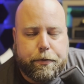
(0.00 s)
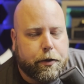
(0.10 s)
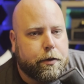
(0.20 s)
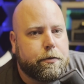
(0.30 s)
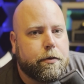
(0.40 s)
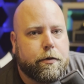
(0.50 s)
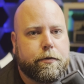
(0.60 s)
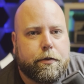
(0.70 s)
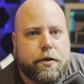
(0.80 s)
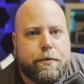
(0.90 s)
Pro or
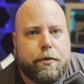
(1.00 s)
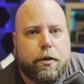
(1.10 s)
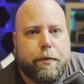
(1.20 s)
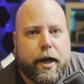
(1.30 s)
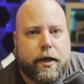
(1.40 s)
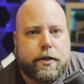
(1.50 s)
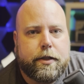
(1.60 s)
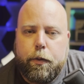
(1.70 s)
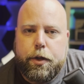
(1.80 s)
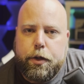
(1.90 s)
14 Pro
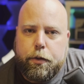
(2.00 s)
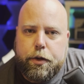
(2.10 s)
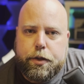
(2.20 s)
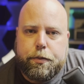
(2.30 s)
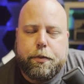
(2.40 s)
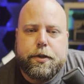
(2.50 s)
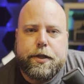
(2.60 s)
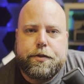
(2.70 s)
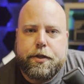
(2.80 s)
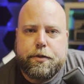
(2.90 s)
Max. When you go onto
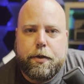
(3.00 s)
MobileCentric's